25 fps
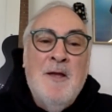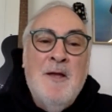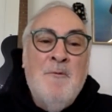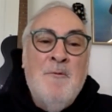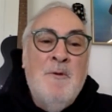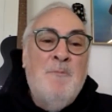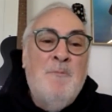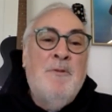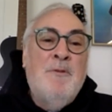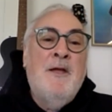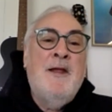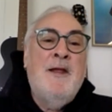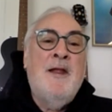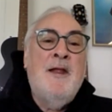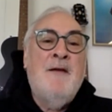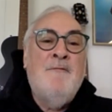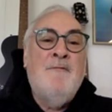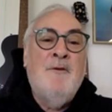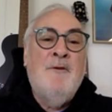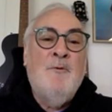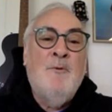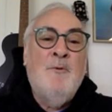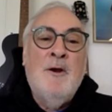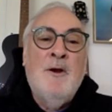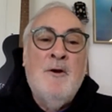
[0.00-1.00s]
And we played
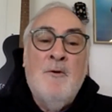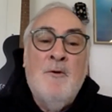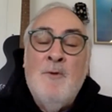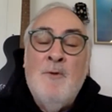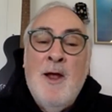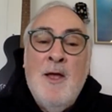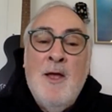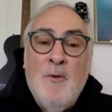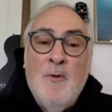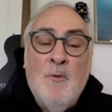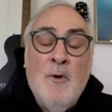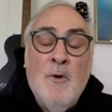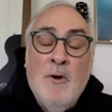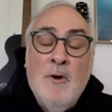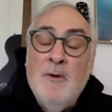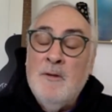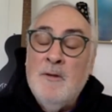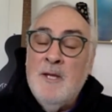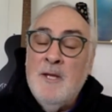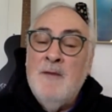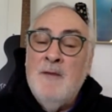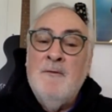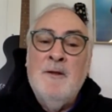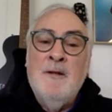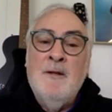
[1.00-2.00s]
everywhere, around the world
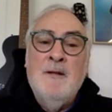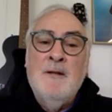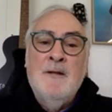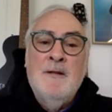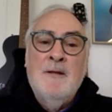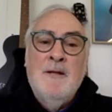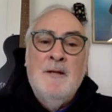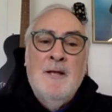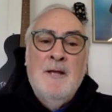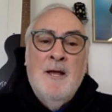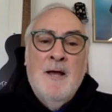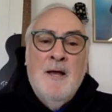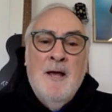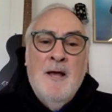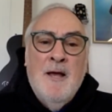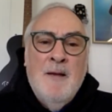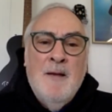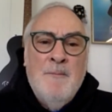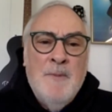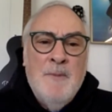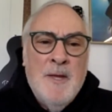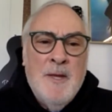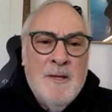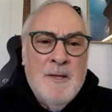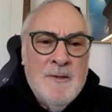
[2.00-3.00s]
even.
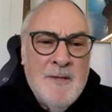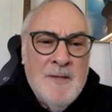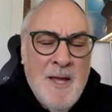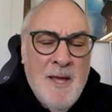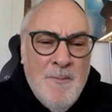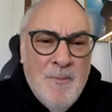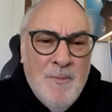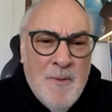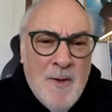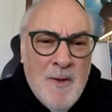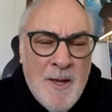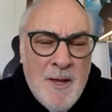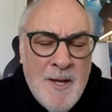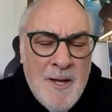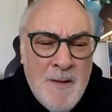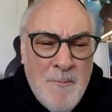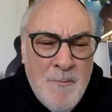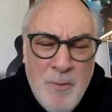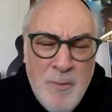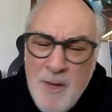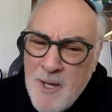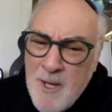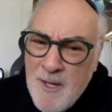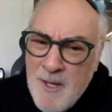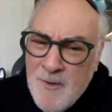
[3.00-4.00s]
Except I didn't
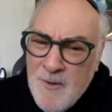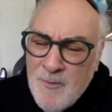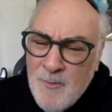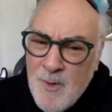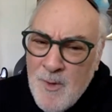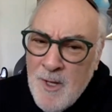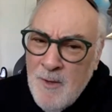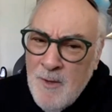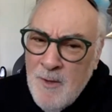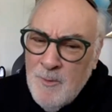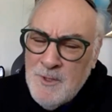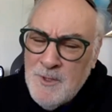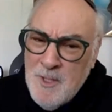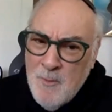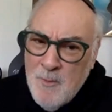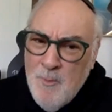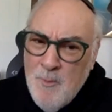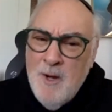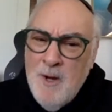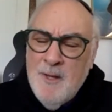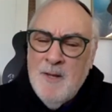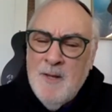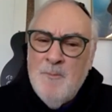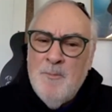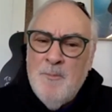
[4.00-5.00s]
play Israel, which I
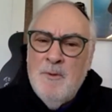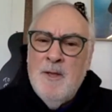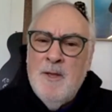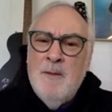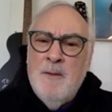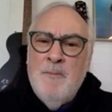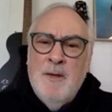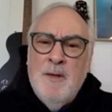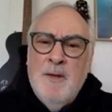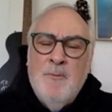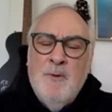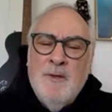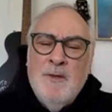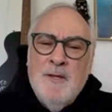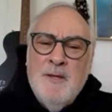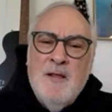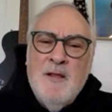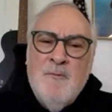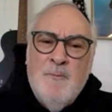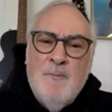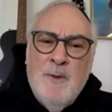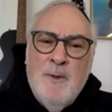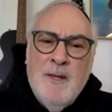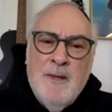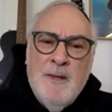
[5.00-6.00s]
wanted to play, but it wasn't
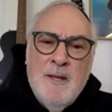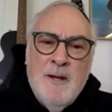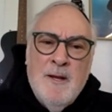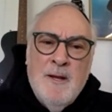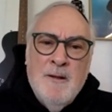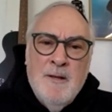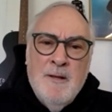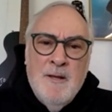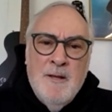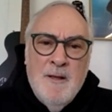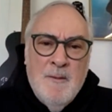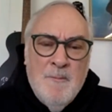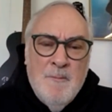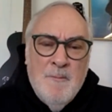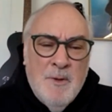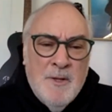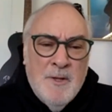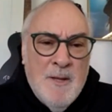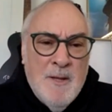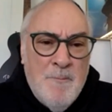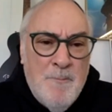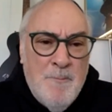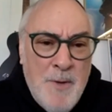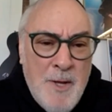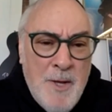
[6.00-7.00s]
as big there. But
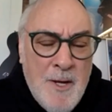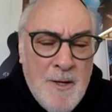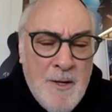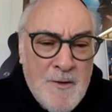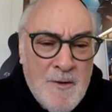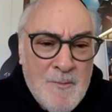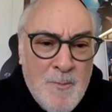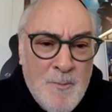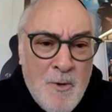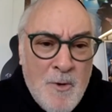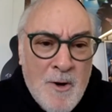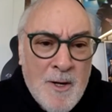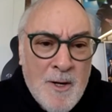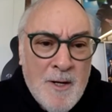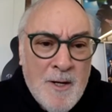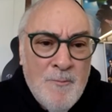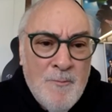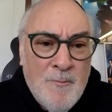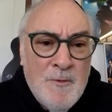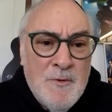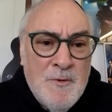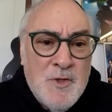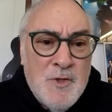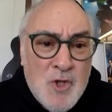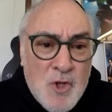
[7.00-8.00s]
the biggest market
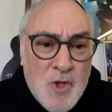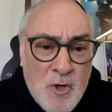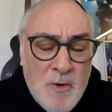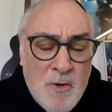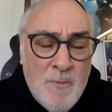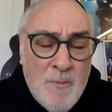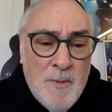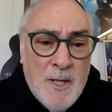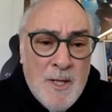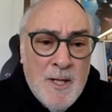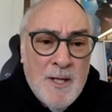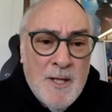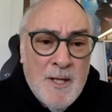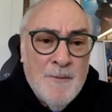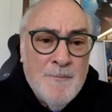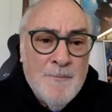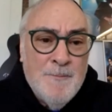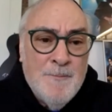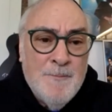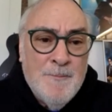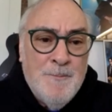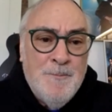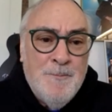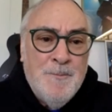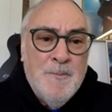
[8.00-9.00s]
was Germany.
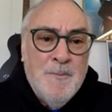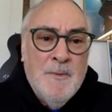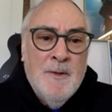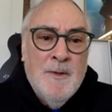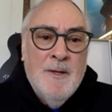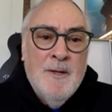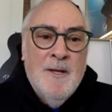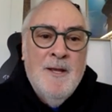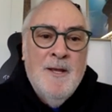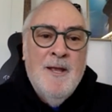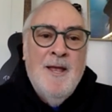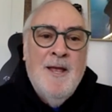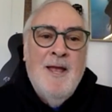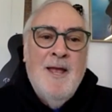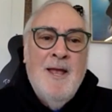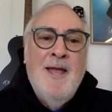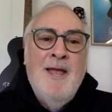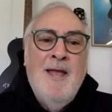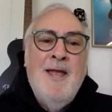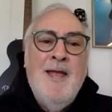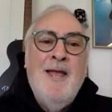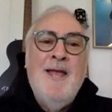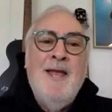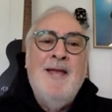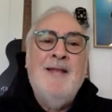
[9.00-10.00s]

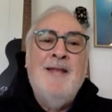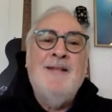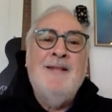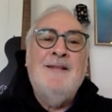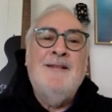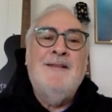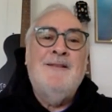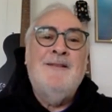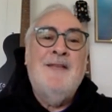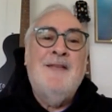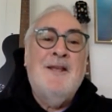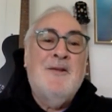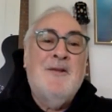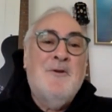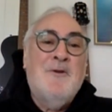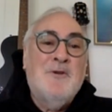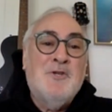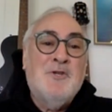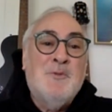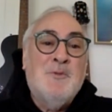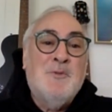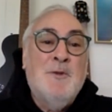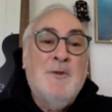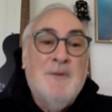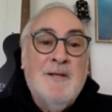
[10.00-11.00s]
And they called
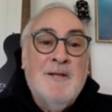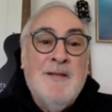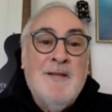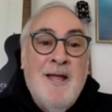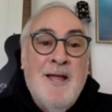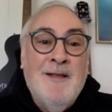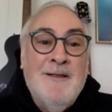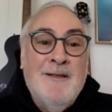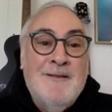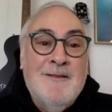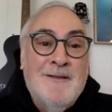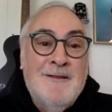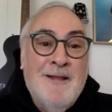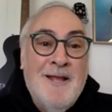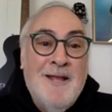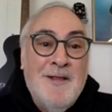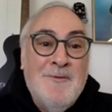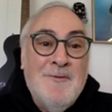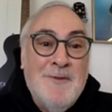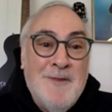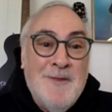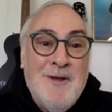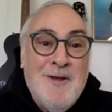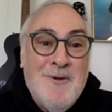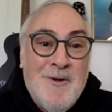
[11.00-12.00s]
Schmutzig Tanzen. That's
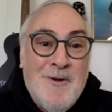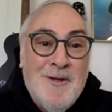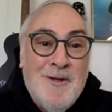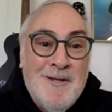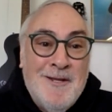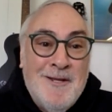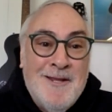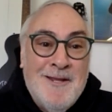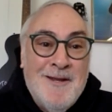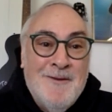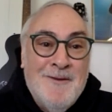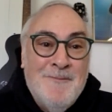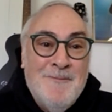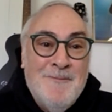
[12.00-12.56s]
what they called it there.